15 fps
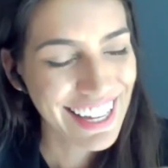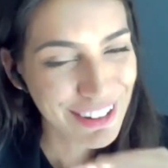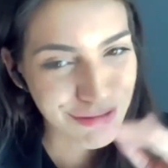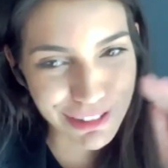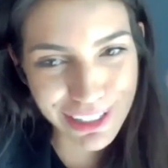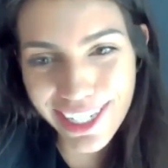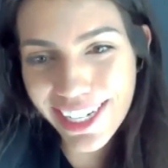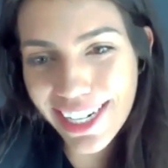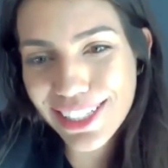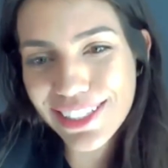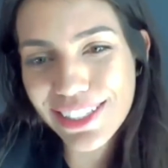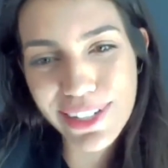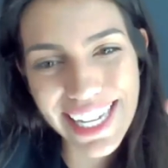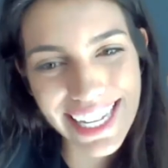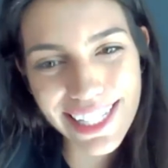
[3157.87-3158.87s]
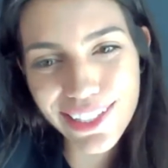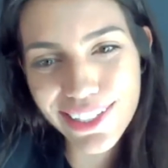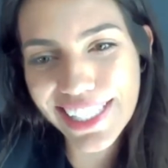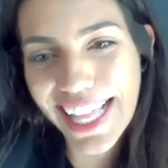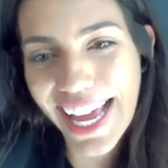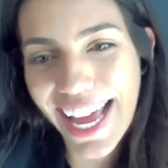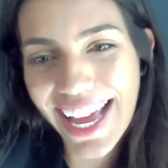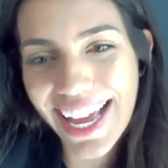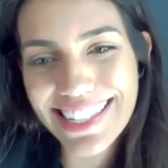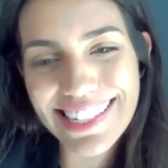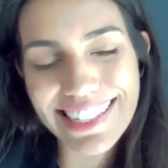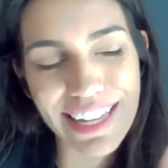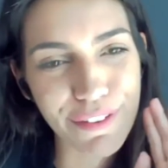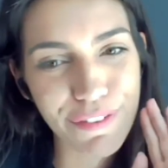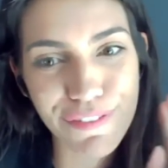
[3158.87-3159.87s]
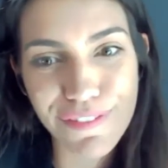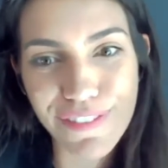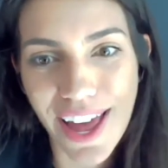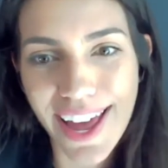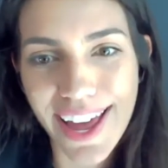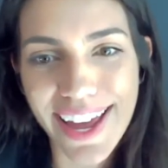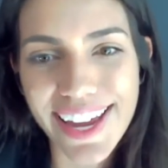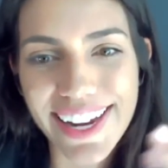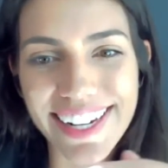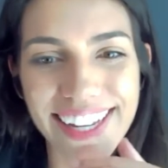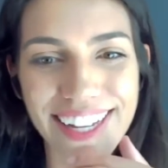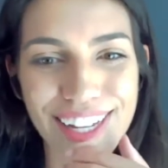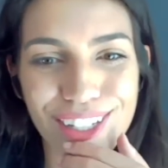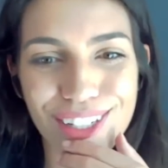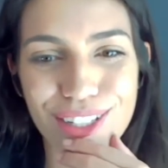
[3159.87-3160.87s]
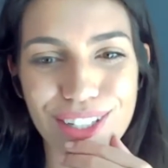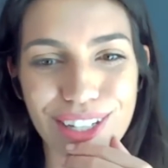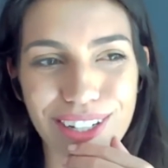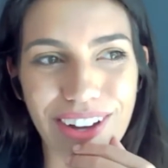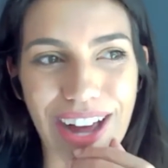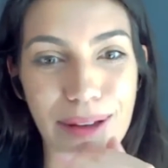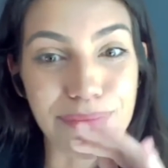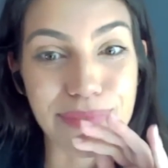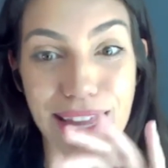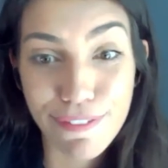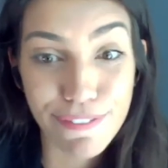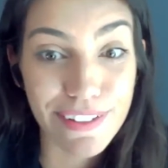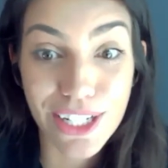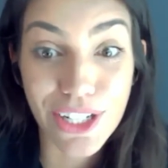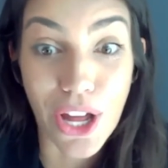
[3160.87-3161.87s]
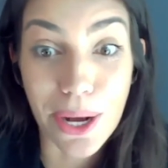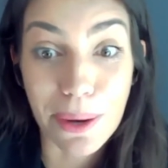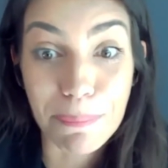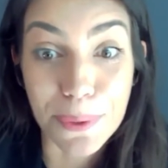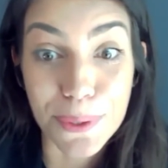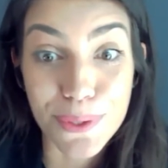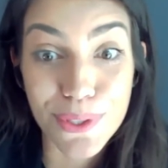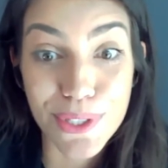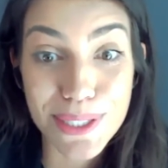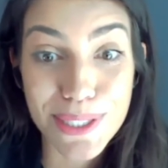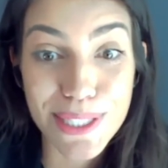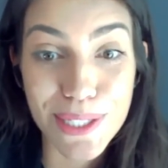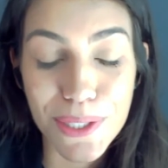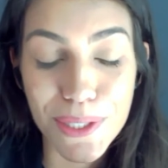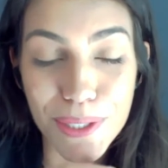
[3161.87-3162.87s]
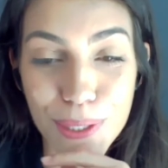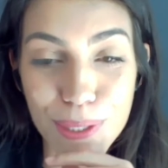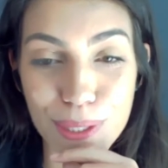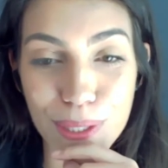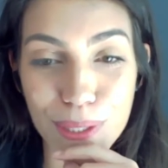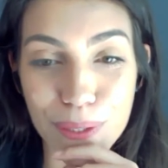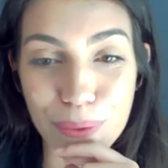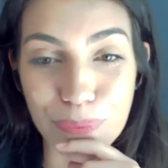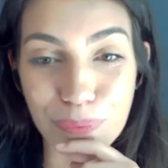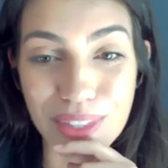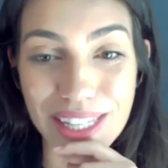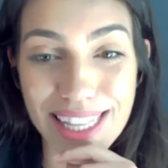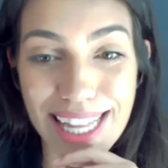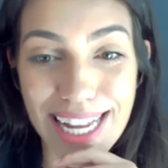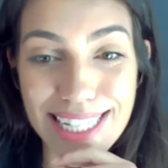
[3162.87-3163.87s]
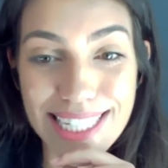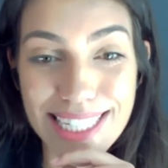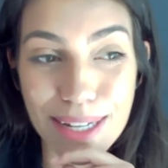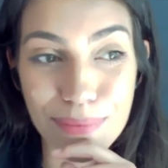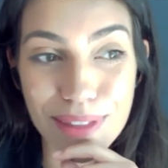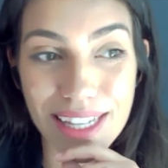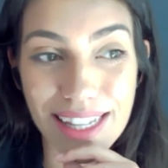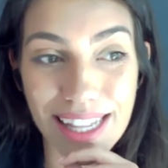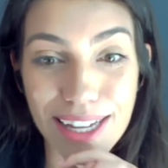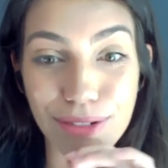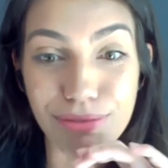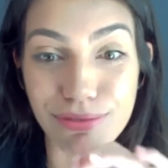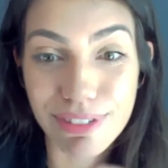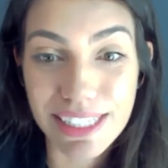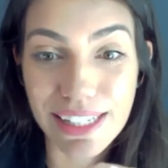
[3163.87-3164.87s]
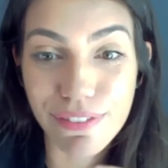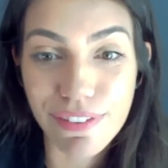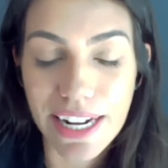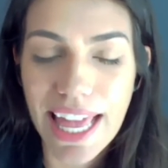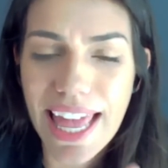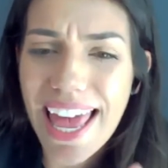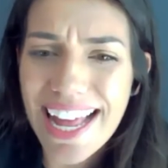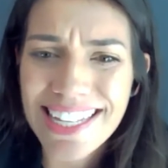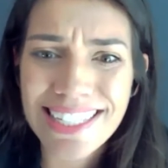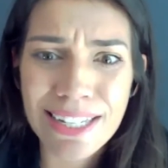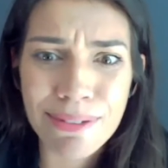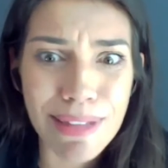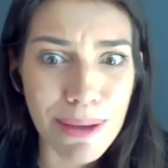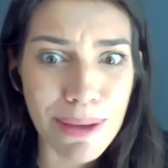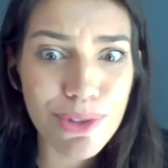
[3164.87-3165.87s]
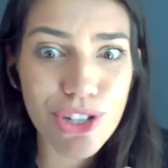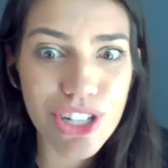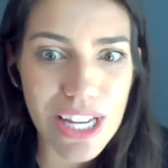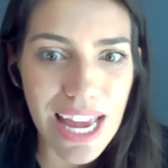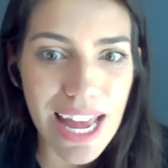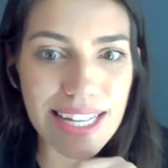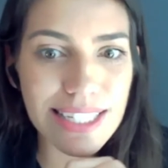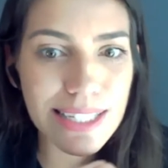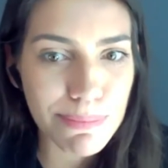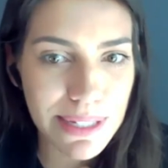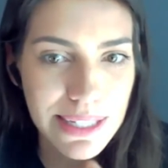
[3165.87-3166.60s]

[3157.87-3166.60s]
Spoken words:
we can do that, like fine. So I'm definitely not a Portuguese teacher. So that's something like really funny. And sometimes she asks